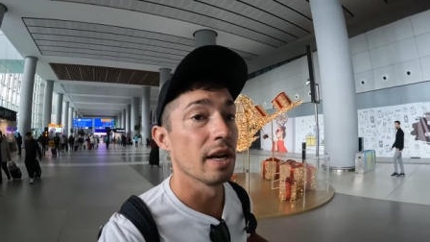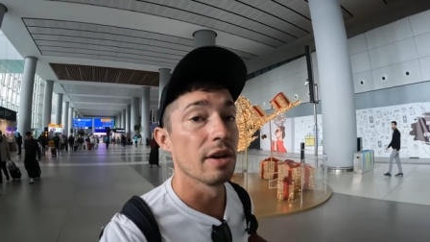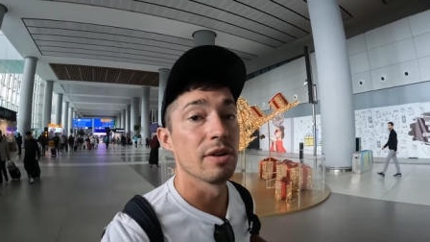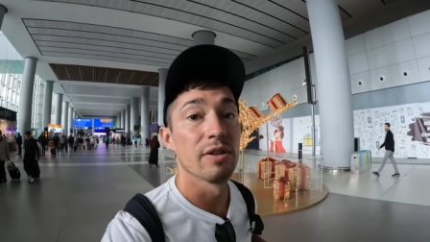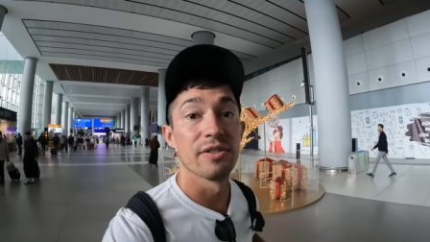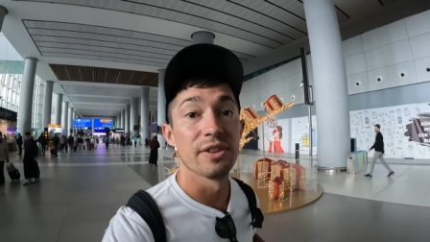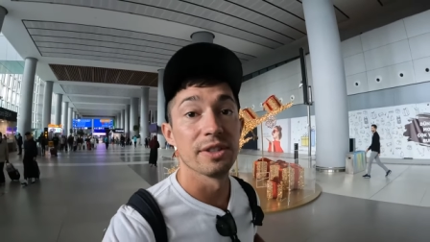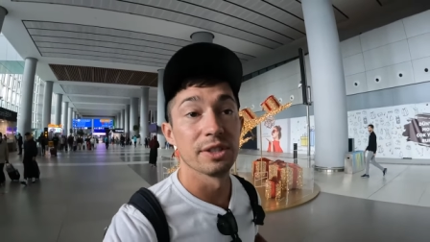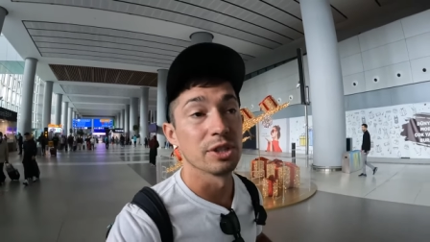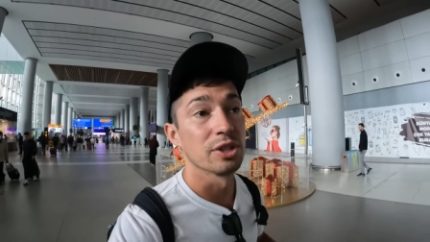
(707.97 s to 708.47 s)
I don't
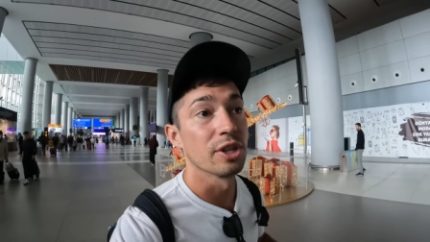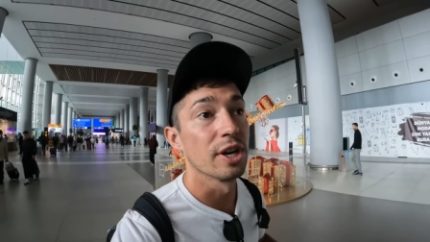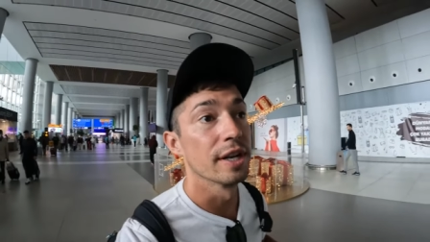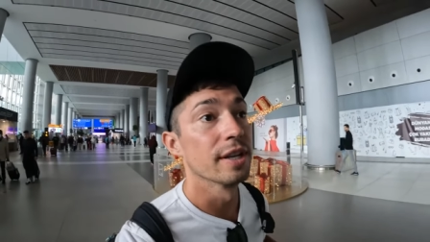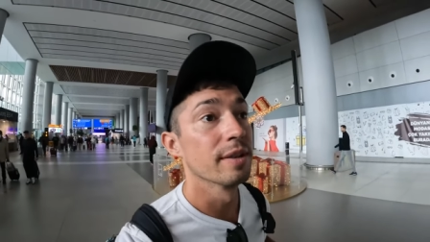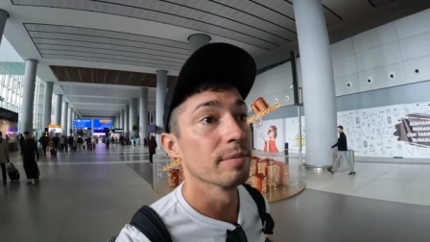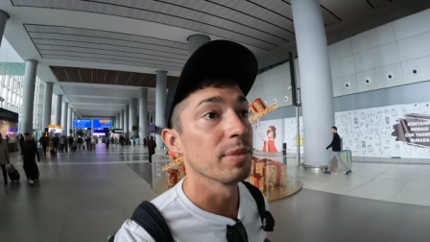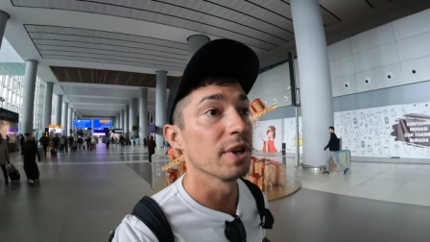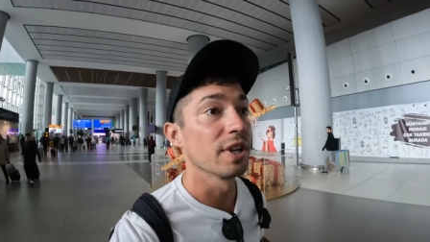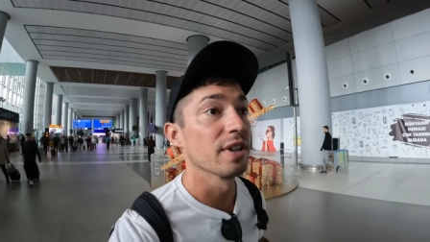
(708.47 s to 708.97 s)
know if there's a
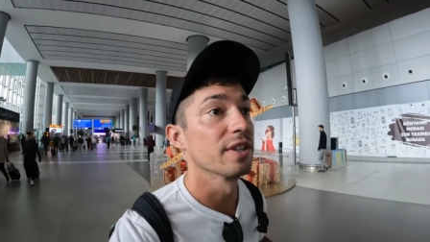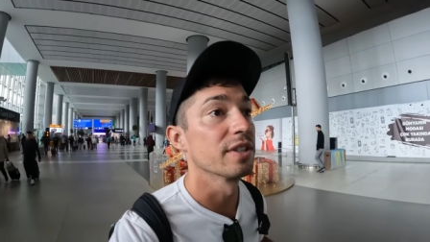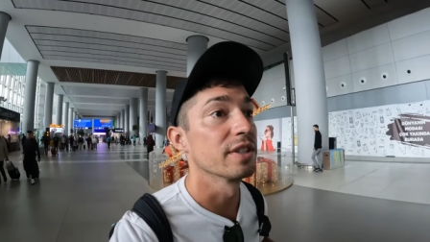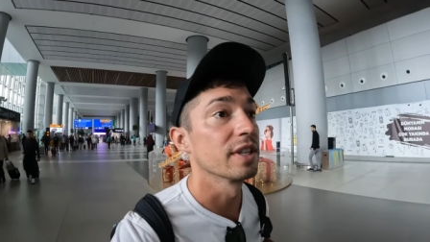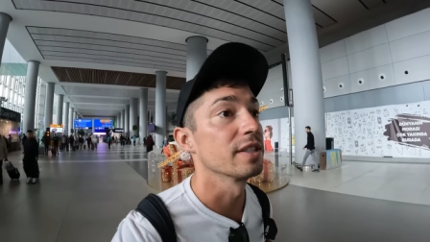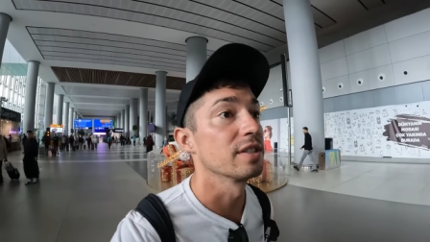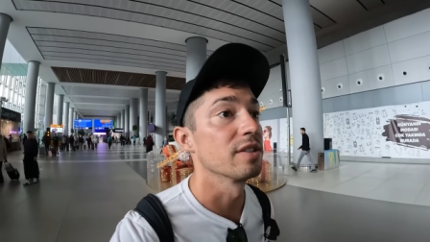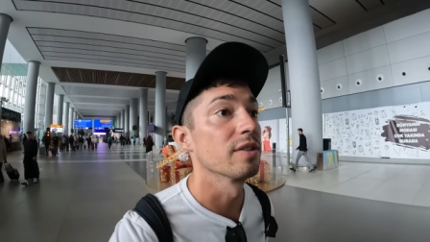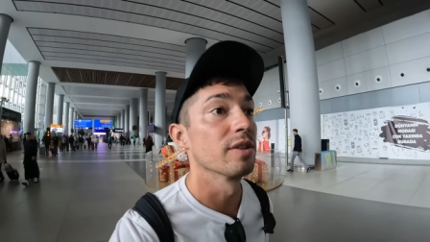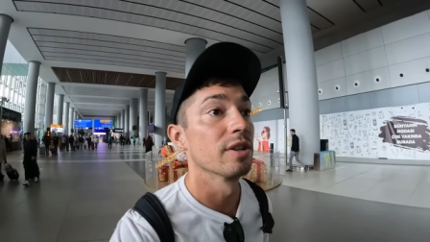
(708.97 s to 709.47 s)
train, but I'll let you
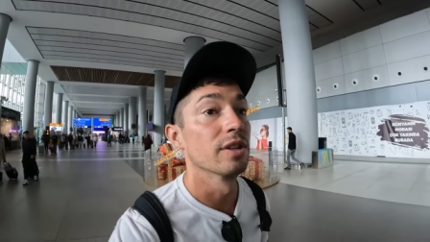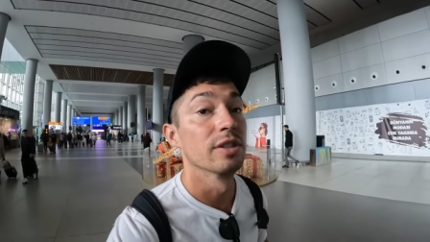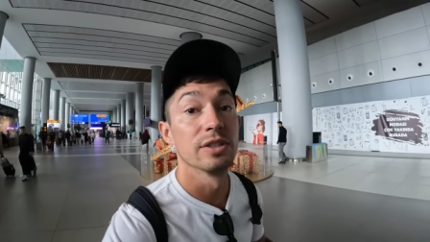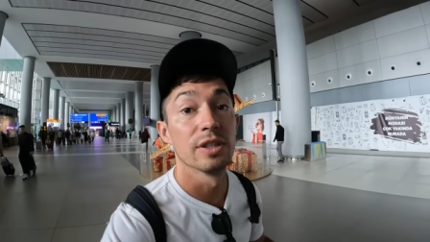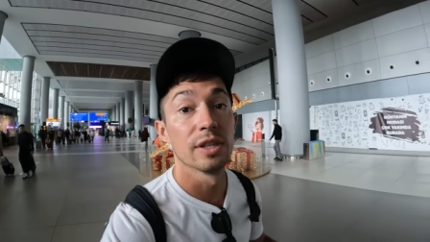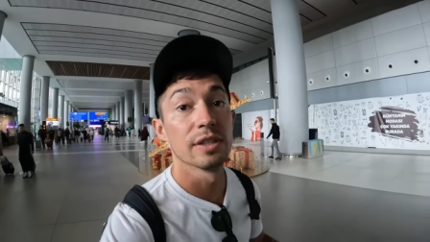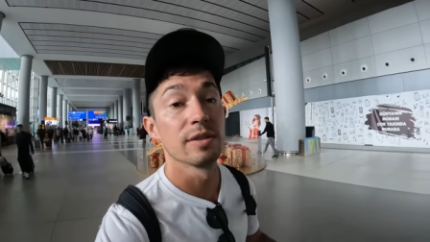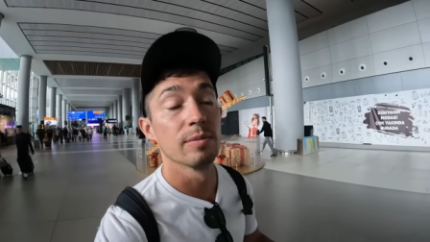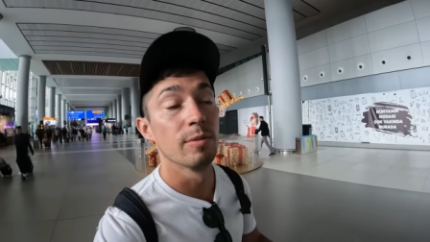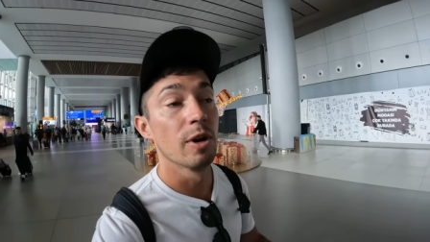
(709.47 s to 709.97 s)
guys know here in
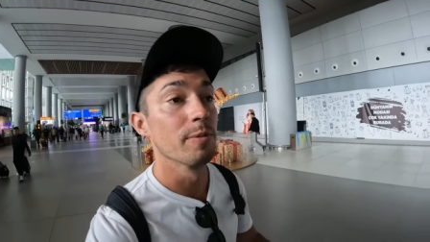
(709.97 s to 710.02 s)
just a